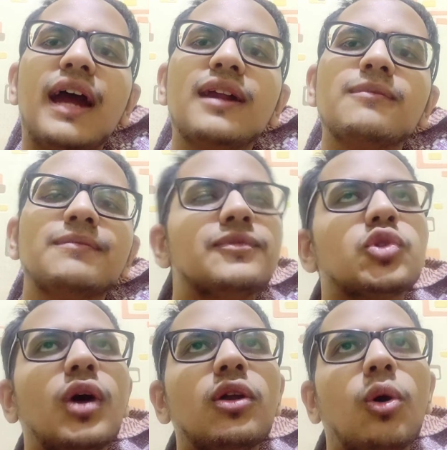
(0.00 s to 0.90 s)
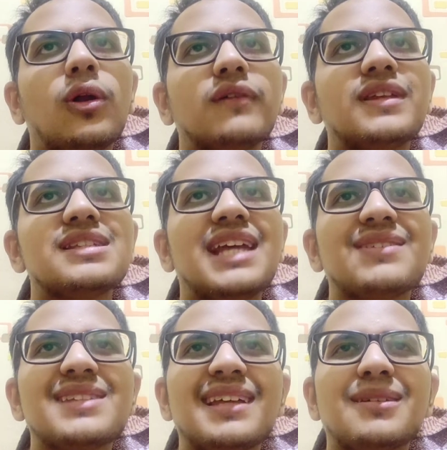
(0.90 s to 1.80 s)
And throughout all of these
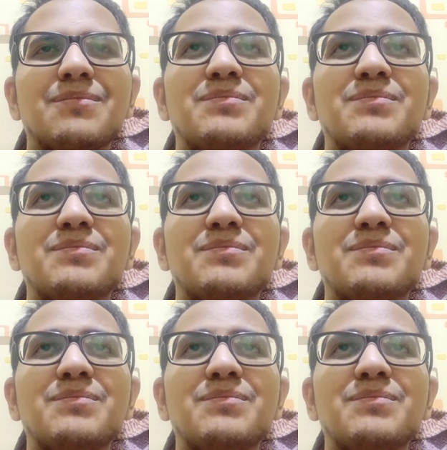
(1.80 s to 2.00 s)
times, like, the